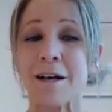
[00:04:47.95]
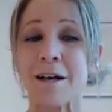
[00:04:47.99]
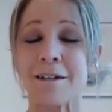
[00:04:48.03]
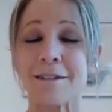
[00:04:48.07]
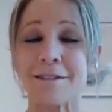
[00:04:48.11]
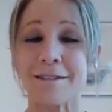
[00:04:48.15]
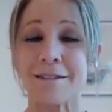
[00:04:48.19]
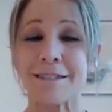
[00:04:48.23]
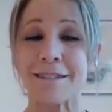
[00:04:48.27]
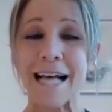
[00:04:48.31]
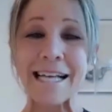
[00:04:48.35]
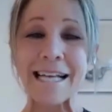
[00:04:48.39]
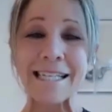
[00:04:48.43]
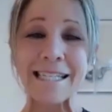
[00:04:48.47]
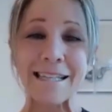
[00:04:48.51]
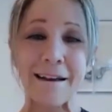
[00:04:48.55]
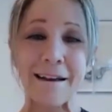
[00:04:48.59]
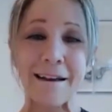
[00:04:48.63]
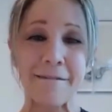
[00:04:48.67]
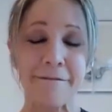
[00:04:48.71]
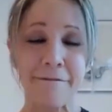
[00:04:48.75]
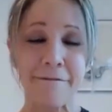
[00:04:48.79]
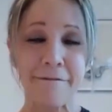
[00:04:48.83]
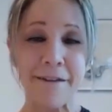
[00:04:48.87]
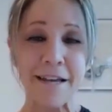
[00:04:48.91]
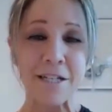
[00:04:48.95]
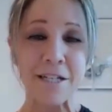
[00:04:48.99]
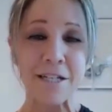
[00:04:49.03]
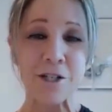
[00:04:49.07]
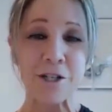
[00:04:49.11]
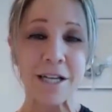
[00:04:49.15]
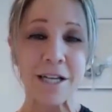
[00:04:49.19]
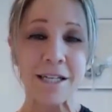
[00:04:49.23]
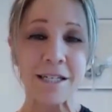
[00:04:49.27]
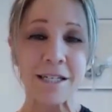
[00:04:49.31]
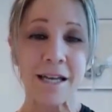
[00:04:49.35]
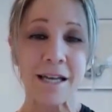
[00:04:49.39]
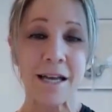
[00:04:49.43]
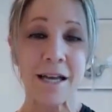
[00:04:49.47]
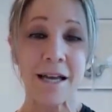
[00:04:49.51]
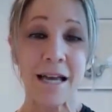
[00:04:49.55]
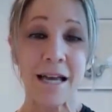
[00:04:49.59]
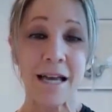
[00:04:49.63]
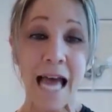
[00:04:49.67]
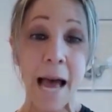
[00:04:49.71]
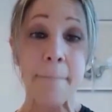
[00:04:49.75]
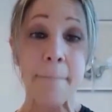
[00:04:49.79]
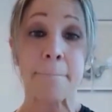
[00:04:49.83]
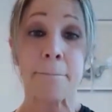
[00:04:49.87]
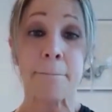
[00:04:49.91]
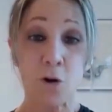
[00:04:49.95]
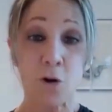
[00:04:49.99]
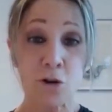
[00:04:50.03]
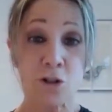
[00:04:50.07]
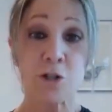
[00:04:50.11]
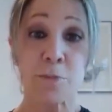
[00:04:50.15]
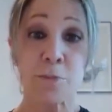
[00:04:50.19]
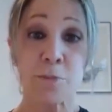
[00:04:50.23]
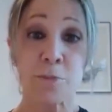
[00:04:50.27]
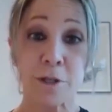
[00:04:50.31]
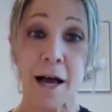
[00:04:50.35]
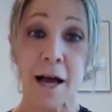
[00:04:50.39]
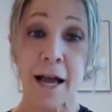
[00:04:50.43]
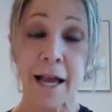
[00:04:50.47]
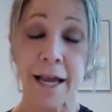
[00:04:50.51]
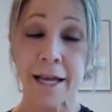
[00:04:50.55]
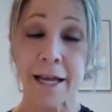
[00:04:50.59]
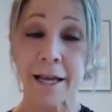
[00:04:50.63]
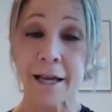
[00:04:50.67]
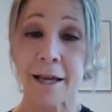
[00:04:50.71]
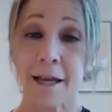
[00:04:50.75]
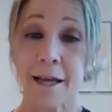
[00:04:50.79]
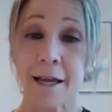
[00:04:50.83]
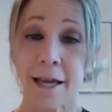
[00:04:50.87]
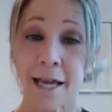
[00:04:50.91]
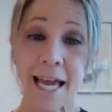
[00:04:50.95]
less efficient at multiplying